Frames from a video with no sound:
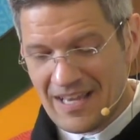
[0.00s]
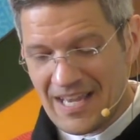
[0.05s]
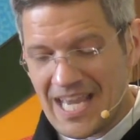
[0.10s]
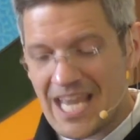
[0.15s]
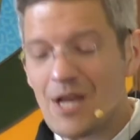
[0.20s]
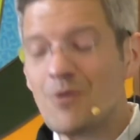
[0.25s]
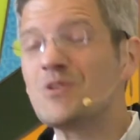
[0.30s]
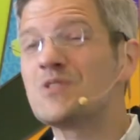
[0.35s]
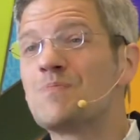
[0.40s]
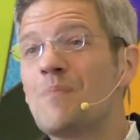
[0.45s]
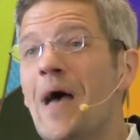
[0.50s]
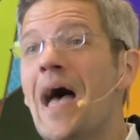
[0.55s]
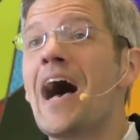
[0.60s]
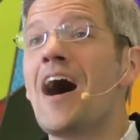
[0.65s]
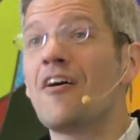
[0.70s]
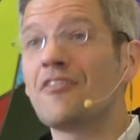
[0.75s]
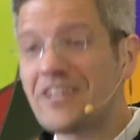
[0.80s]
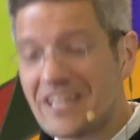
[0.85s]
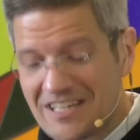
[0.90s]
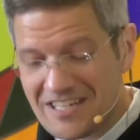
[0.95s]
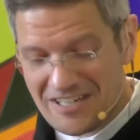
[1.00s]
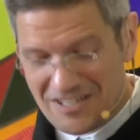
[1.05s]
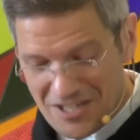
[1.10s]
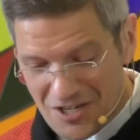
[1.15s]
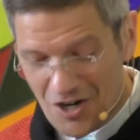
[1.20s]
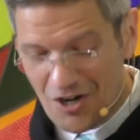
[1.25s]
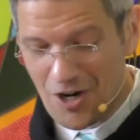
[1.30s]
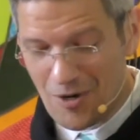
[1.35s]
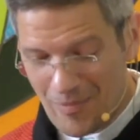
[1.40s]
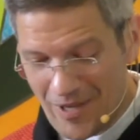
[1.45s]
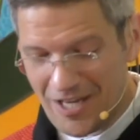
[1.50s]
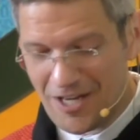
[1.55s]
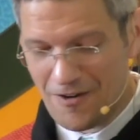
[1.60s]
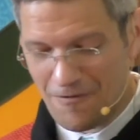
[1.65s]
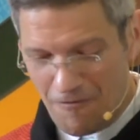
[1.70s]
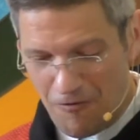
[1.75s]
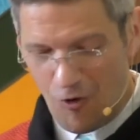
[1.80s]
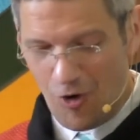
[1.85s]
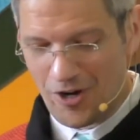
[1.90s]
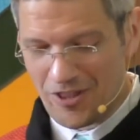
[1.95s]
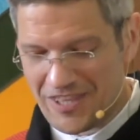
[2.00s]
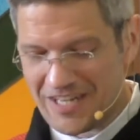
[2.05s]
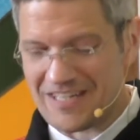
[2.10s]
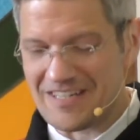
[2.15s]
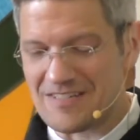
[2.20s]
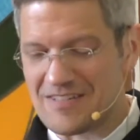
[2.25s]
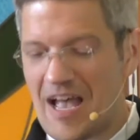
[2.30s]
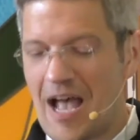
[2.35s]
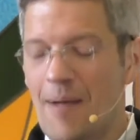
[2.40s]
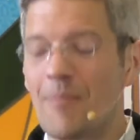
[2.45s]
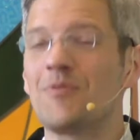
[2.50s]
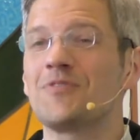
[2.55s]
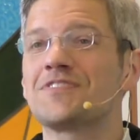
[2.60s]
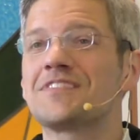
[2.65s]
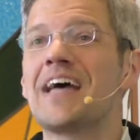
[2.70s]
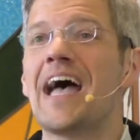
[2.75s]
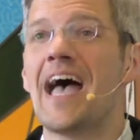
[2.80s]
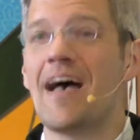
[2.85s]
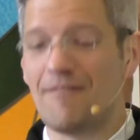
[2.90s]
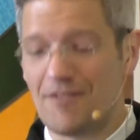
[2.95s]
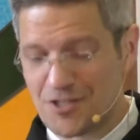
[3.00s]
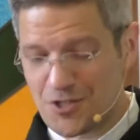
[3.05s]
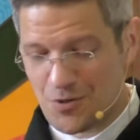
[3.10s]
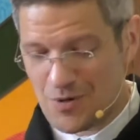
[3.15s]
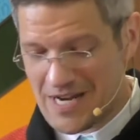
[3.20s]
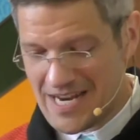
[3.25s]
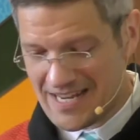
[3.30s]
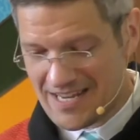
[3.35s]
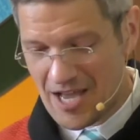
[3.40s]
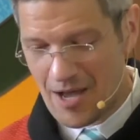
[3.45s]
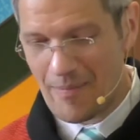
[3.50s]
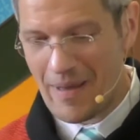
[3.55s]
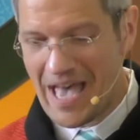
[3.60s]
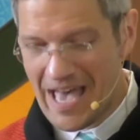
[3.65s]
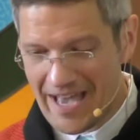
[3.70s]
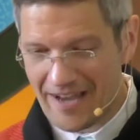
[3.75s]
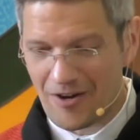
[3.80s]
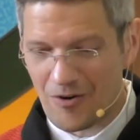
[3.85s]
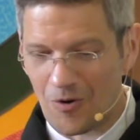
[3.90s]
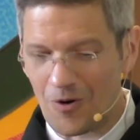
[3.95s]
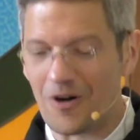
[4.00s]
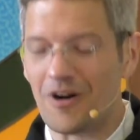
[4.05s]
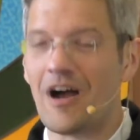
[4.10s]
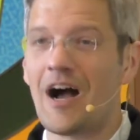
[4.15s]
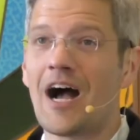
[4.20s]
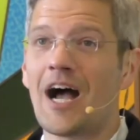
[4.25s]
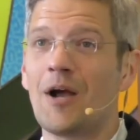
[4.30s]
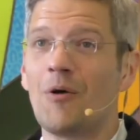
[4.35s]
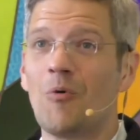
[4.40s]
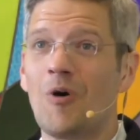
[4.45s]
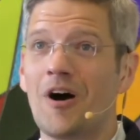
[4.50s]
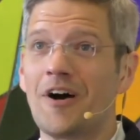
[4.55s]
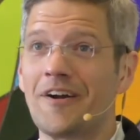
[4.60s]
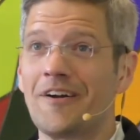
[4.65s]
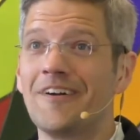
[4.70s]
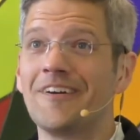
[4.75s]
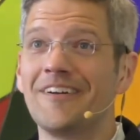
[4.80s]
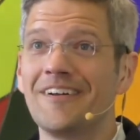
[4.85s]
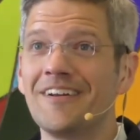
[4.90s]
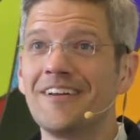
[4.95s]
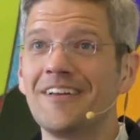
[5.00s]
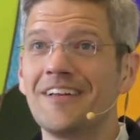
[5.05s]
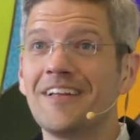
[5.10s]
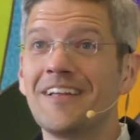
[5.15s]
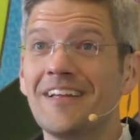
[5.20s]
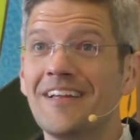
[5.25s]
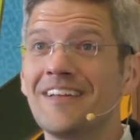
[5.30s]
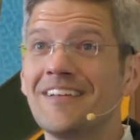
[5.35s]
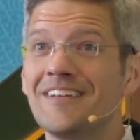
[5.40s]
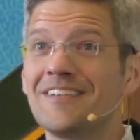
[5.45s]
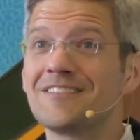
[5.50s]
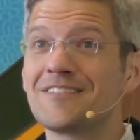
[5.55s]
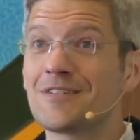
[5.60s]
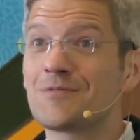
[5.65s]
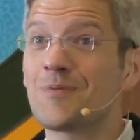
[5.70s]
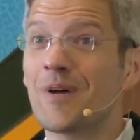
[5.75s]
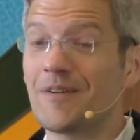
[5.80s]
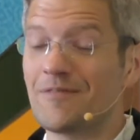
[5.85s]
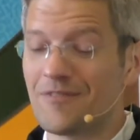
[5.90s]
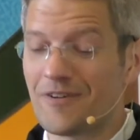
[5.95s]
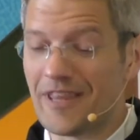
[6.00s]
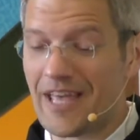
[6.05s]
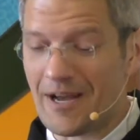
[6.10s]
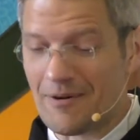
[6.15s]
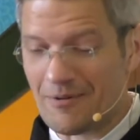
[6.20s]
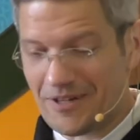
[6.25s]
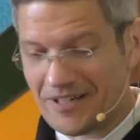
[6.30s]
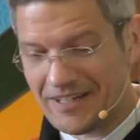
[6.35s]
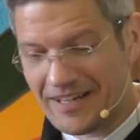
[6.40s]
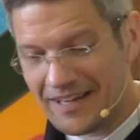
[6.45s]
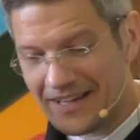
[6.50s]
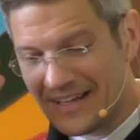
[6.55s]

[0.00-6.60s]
He was bound and determined for the disciples to have a treat, come heck or high water. Just wait for that one.